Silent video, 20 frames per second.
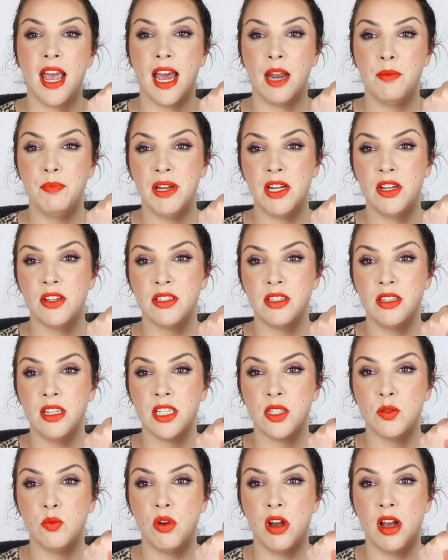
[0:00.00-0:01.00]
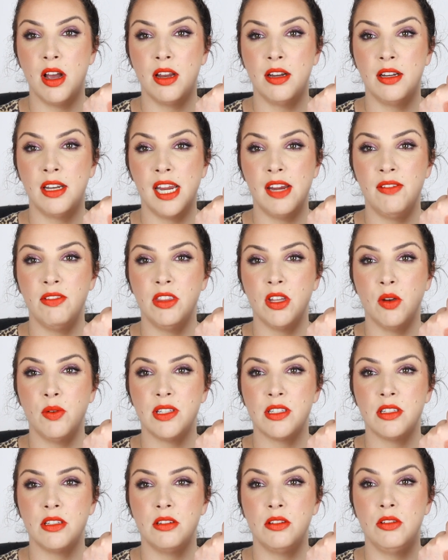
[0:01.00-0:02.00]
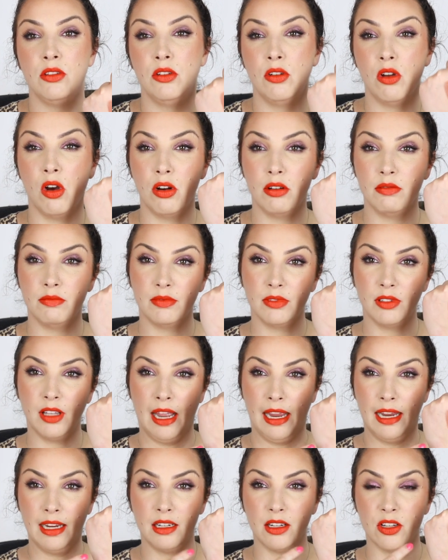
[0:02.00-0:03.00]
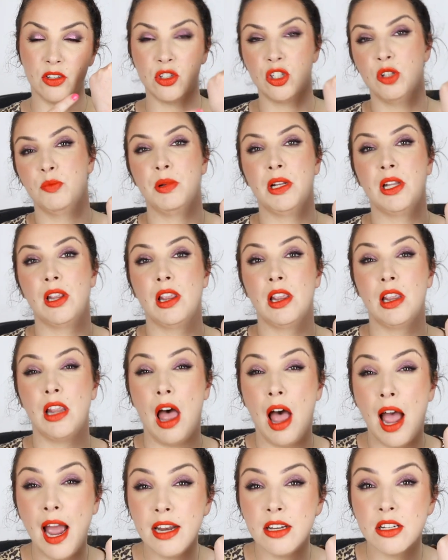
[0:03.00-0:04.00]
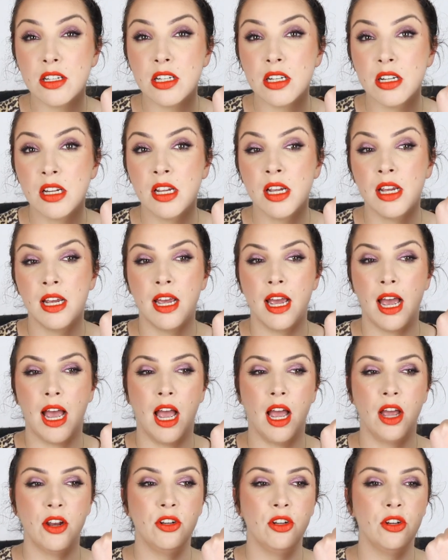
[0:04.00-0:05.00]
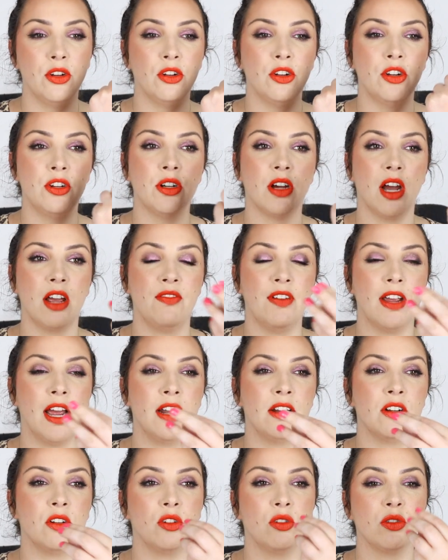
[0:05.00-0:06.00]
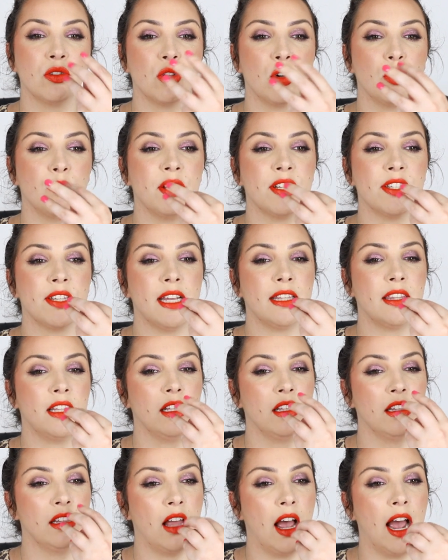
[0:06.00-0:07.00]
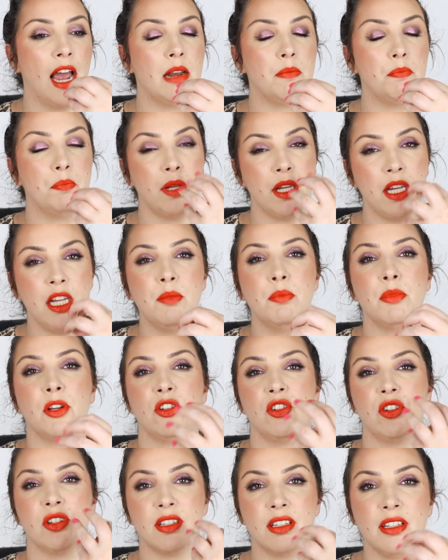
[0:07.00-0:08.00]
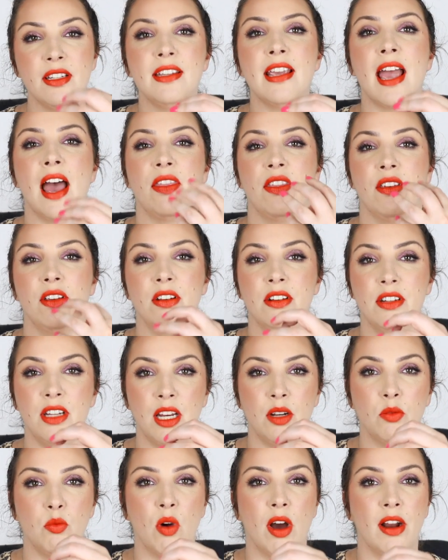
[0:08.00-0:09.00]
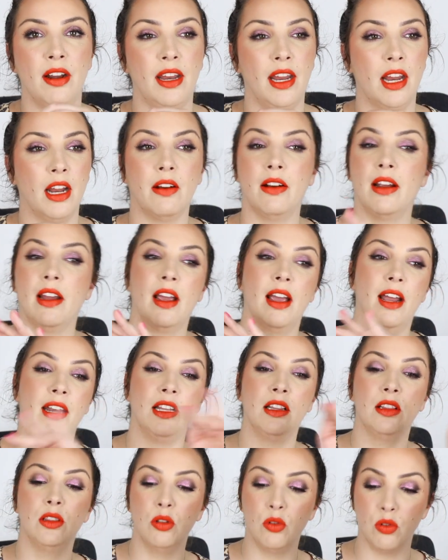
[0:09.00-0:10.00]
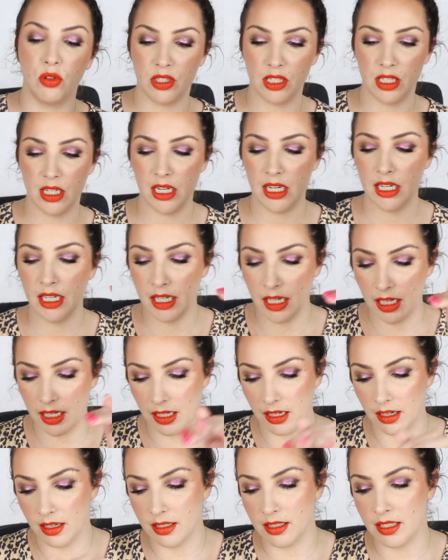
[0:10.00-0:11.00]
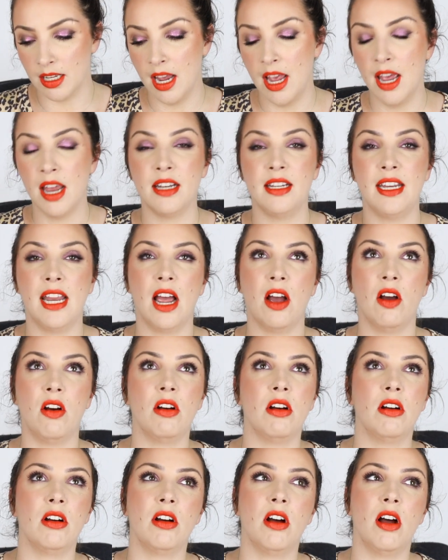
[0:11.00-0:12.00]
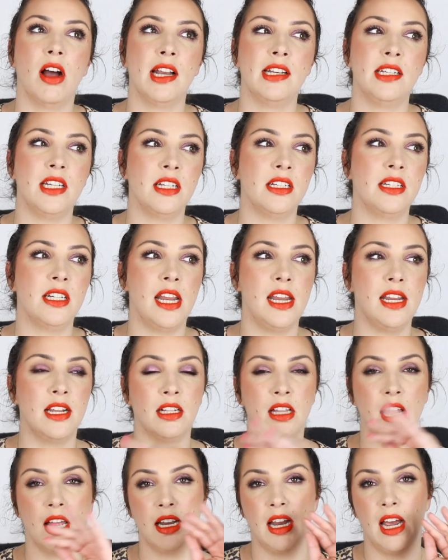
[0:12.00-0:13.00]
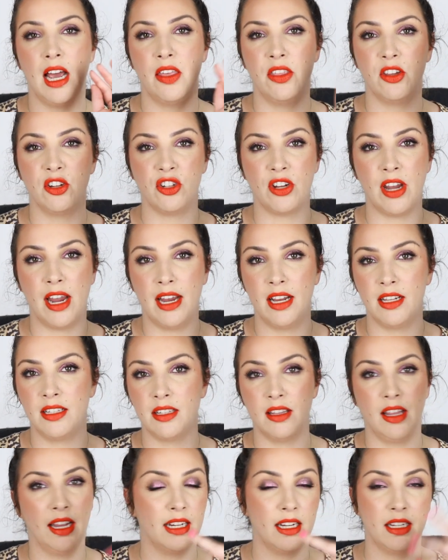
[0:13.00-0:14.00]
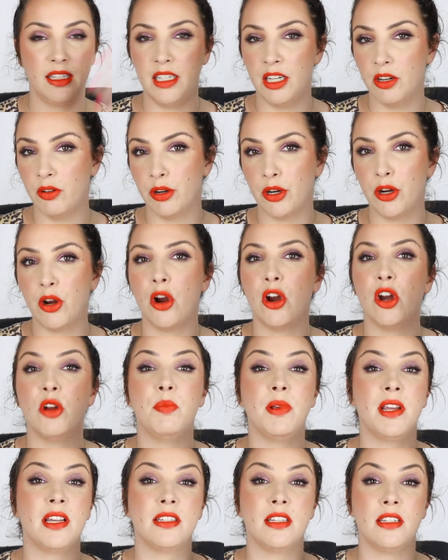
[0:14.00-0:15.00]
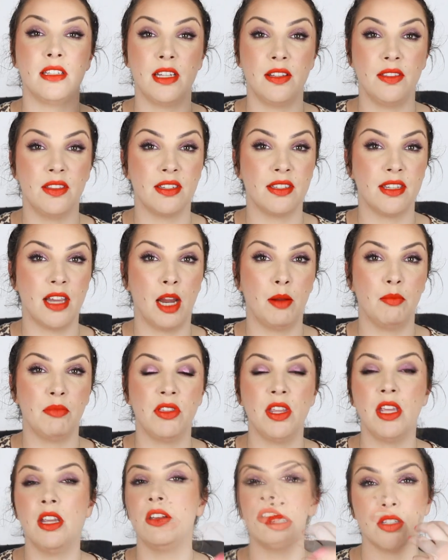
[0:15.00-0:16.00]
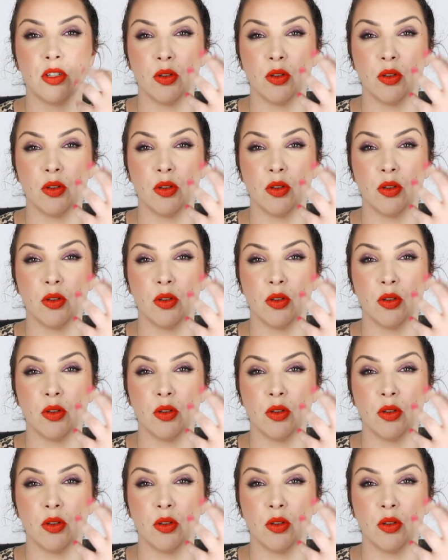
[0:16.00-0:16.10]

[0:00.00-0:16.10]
And because this one, even though it's not like a super light nude, I found it was almost like the light pigment just gathered in one area and it looked hideous. Now, I did declutter other shades like a year ago because it did the same thing.